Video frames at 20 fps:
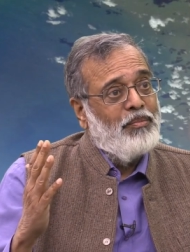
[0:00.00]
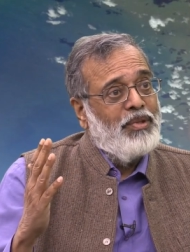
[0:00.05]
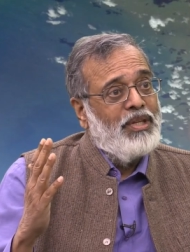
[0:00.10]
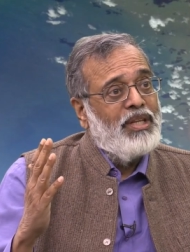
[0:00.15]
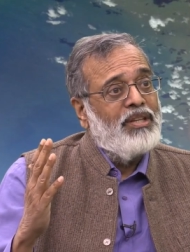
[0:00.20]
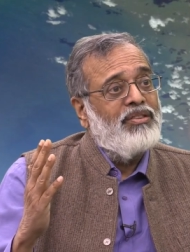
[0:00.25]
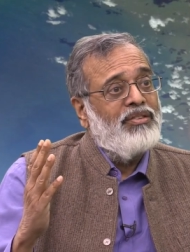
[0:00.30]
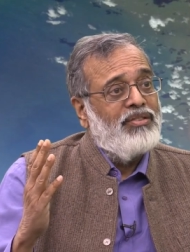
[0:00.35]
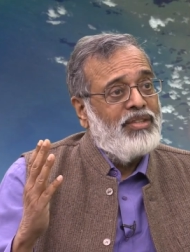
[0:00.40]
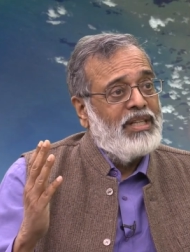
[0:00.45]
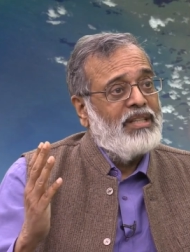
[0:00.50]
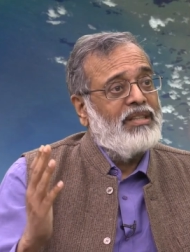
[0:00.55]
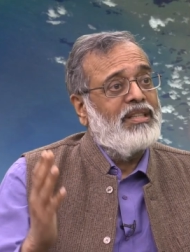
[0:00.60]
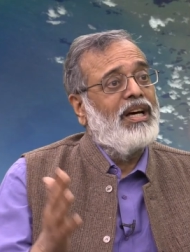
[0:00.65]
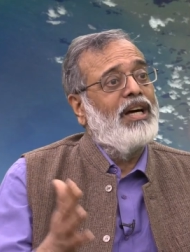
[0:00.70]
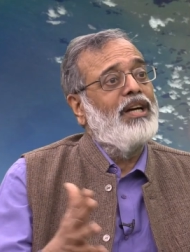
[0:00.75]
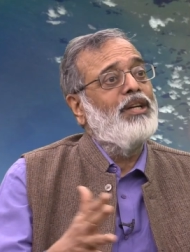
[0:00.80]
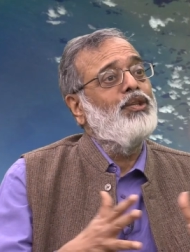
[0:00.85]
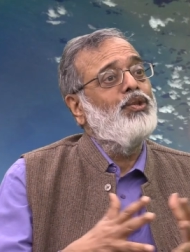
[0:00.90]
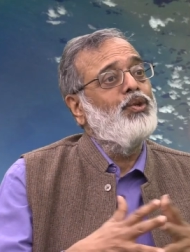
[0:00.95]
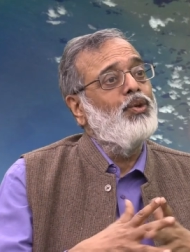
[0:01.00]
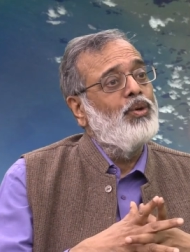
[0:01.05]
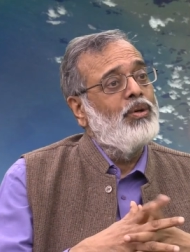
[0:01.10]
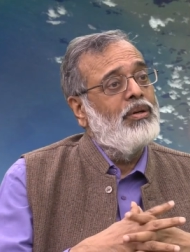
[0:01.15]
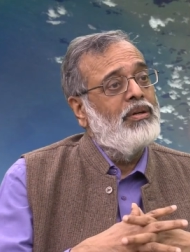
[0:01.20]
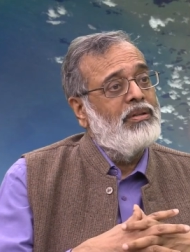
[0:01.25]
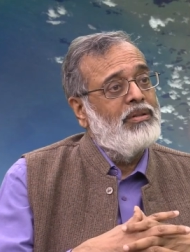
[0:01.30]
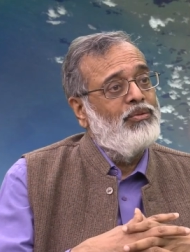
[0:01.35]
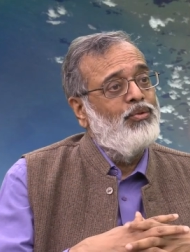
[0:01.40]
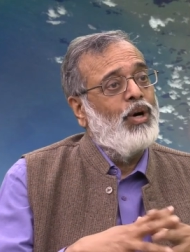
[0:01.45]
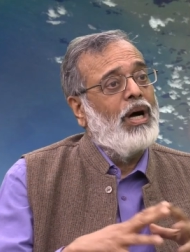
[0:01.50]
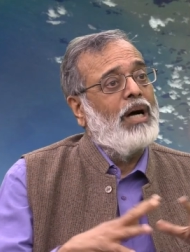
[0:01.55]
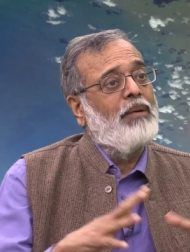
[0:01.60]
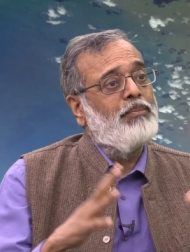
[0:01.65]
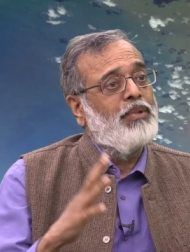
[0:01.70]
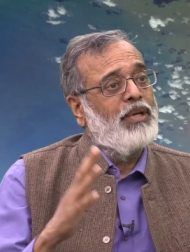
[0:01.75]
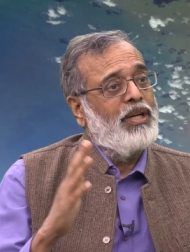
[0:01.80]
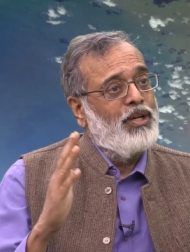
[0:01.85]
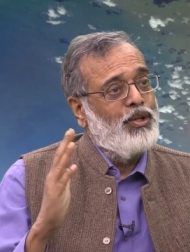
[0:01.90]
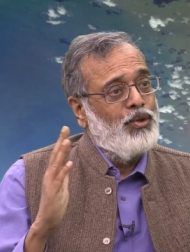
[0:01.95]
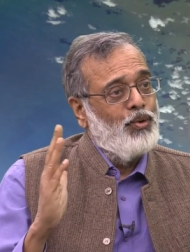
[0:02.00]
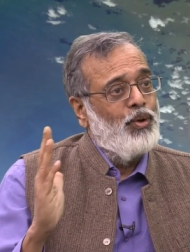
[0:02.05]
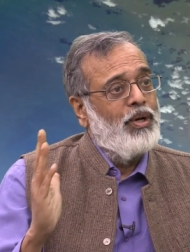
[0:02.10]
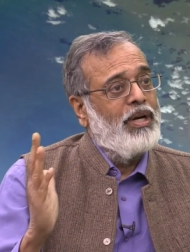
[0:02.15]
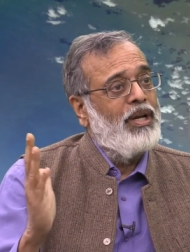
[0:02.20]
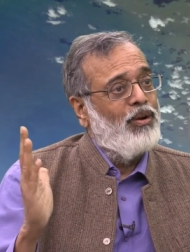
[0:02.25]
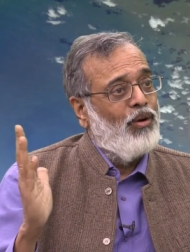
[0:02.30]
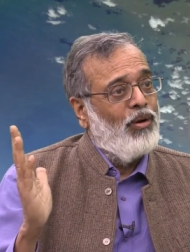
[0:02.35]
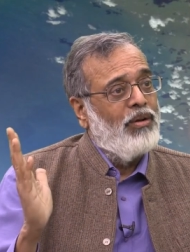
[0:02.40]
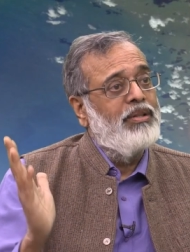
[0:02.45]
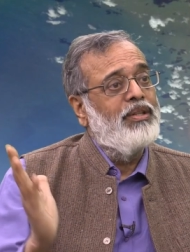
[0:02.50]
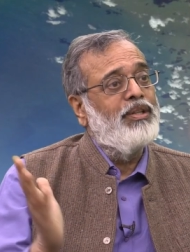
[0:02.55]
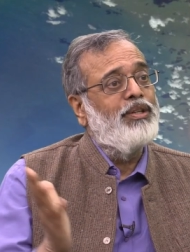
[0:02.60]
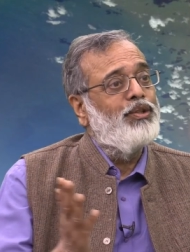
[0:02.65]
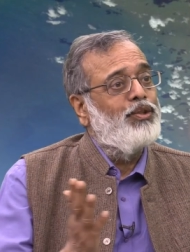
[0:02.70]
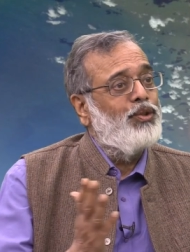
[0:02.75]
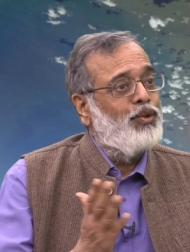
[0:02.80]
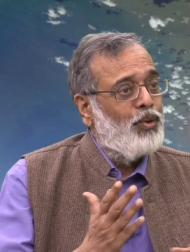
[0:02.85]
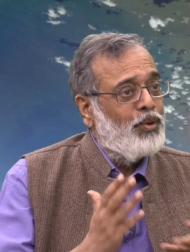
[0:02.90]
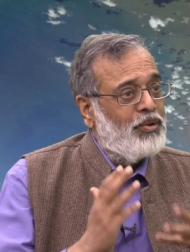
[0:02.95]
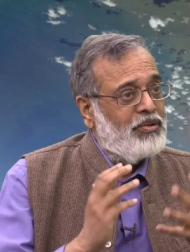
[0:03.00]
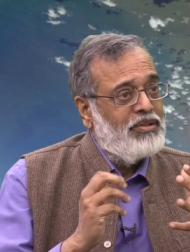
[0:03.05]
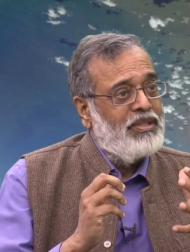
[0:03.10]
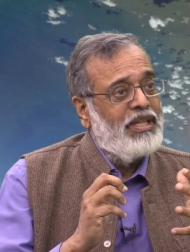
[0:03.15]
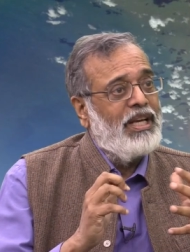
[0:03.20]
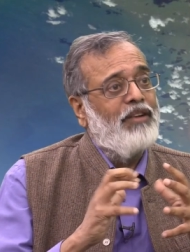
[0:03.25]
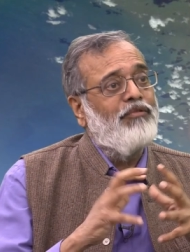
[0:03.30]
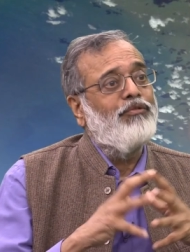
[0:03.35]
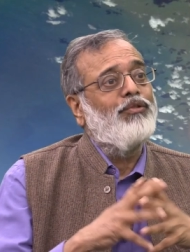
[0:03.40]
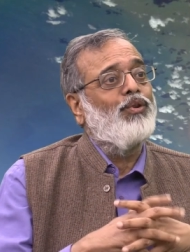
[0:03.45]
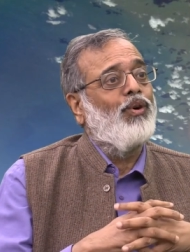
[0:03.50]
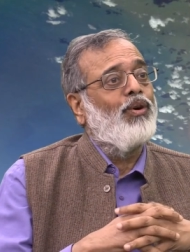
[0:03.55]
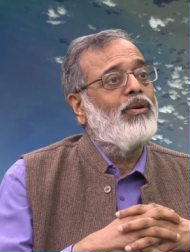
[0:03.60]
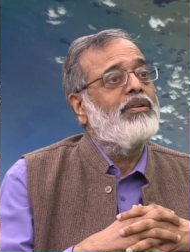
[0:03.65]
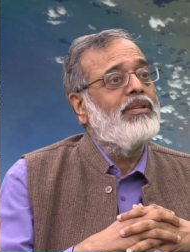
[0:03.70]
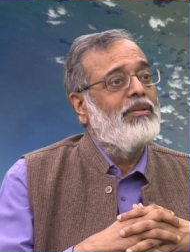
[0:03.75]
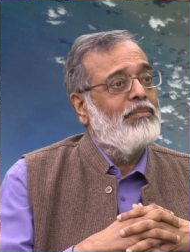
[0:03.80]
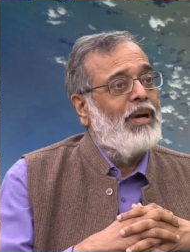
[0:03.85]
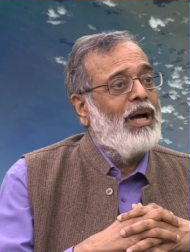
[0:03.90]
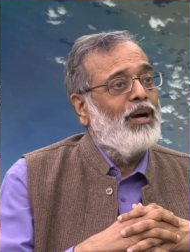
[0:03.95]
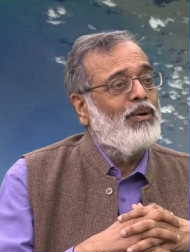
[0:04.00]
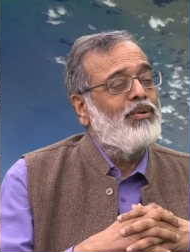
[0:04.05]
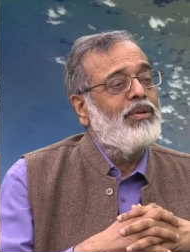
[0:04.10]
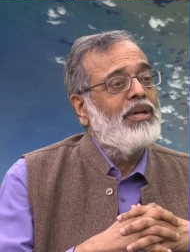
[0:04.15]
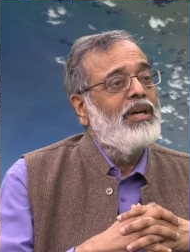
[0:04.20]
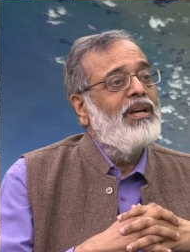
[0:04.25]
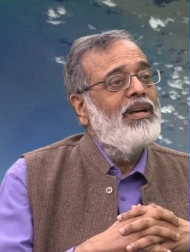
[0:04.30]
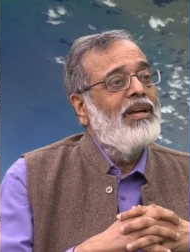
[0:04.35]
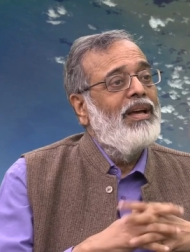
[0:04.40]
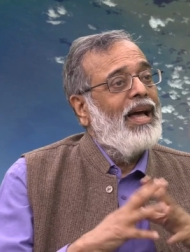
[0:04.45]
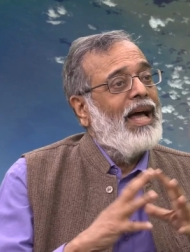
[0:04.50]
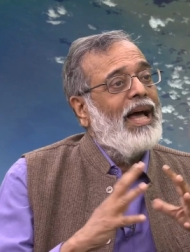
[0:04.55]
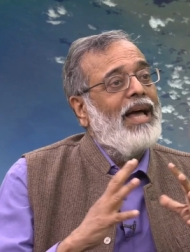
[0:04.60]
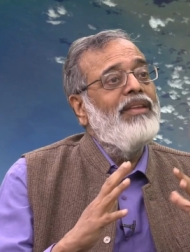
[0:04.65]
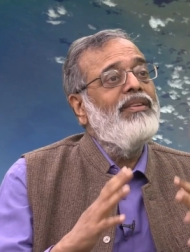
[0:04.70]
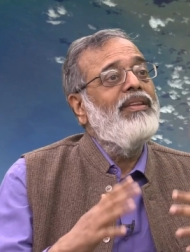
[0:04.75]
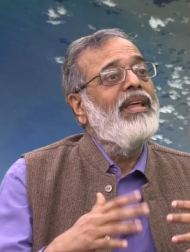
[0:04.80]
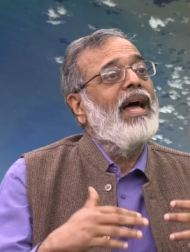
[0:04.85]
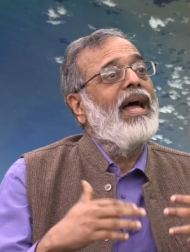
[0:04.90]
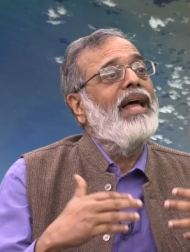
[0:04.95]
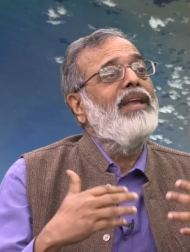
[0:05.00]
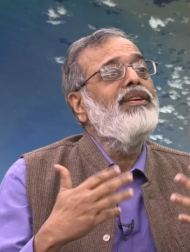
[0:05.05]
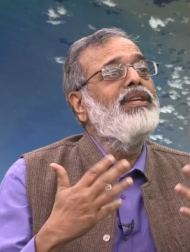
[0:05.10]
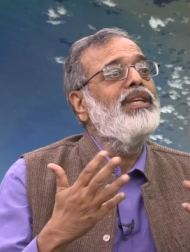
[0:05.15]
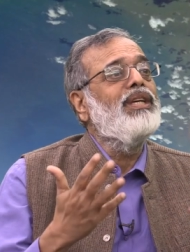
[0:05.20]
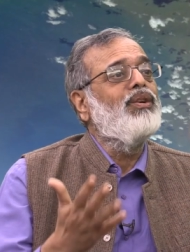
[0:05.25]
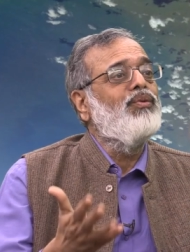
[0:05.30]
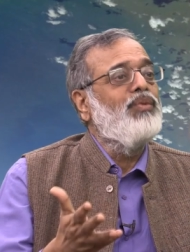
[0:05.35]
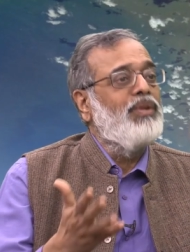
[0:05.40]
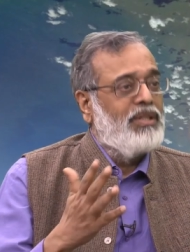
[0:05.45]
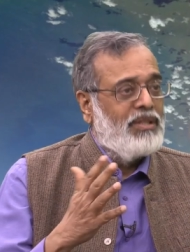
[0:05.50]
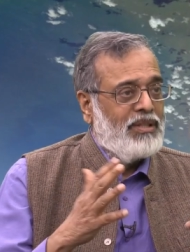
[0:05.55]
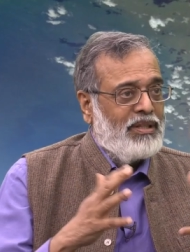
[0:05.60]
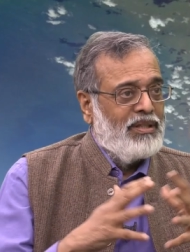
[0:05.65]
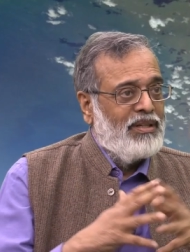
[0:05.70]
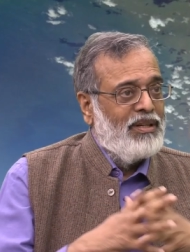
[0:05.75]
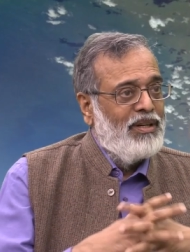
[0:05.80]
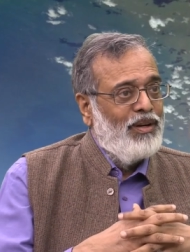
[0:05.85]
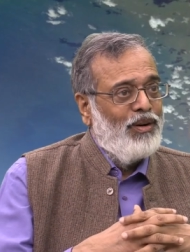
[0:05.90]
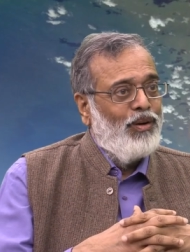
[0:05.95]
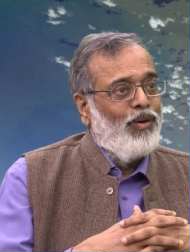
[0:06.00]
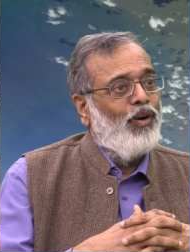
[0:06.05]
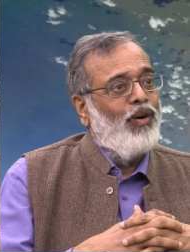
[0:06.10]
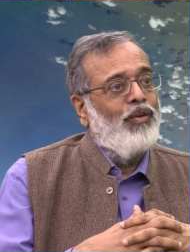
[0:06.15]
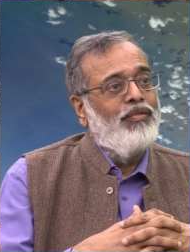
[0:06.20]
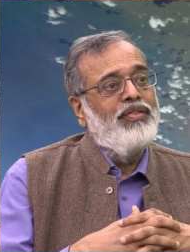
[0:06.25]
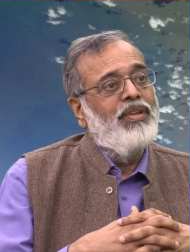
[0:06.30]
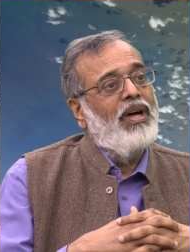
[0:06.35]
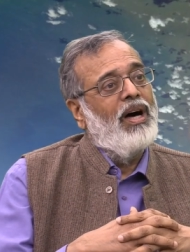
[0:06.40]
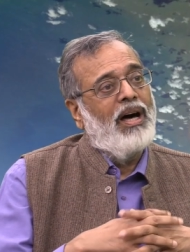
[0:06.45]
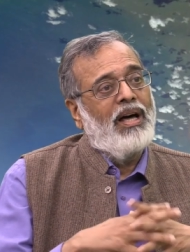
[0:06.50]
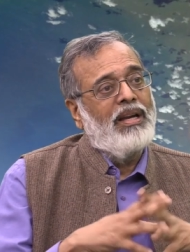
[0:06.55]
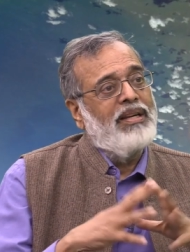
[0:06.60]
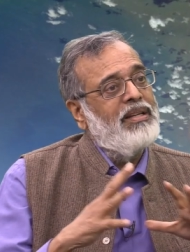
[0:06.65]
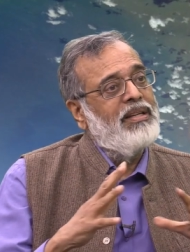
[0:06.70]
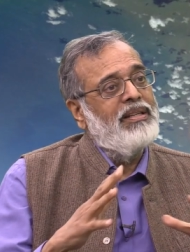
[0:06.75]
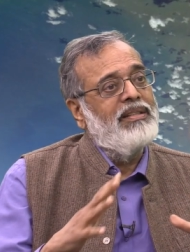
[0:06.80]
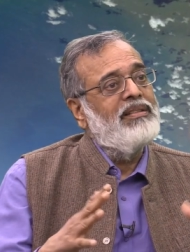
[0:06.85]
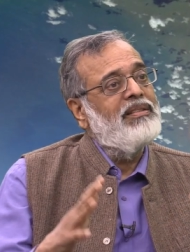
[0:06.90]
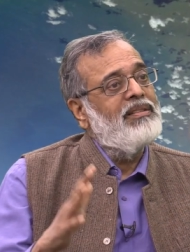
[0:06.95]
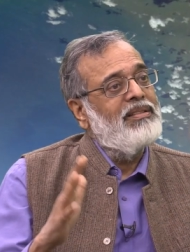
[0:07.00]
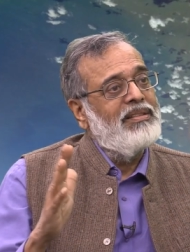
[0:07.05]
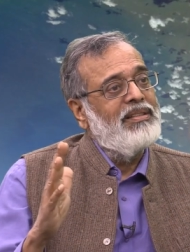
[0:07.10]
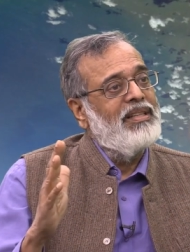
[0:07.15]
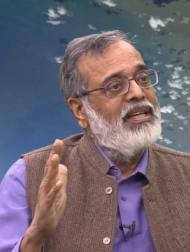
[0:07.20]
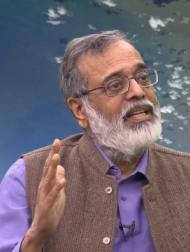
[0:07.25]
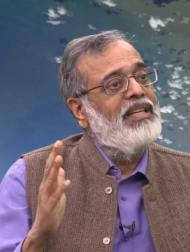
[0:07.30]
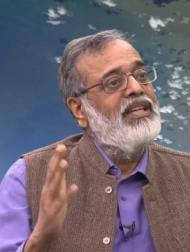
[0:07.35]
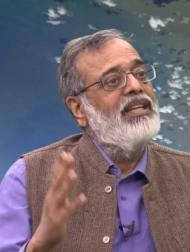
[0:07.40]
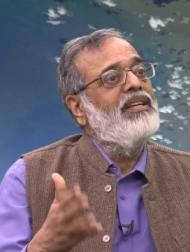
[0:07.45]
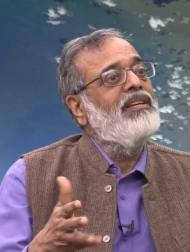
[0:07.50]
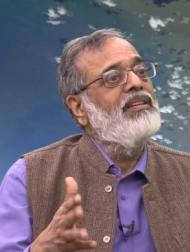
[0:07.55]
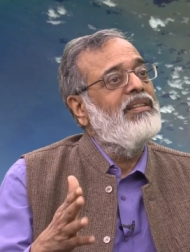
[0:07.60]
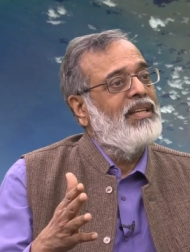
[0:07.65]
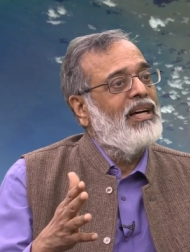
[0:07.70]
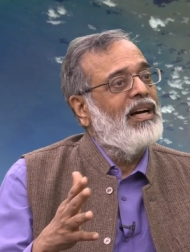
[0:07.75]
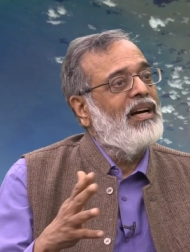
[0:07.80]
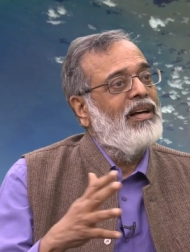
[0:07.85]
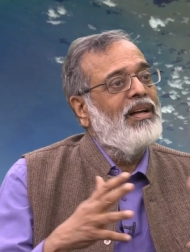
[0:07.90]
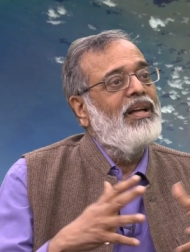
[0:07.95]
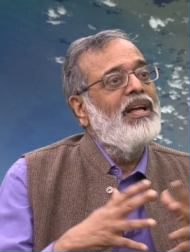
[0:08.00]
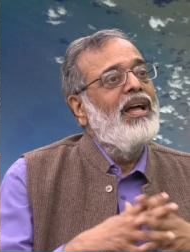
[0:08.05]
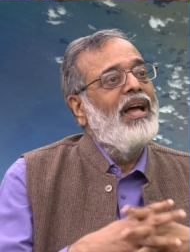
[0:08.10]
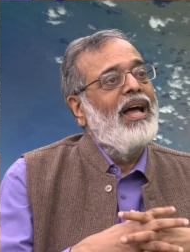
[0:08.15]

the Treta Yuga, Dwapar Yuga and all these yugas they have talked about and the antiquity of the Aryans in India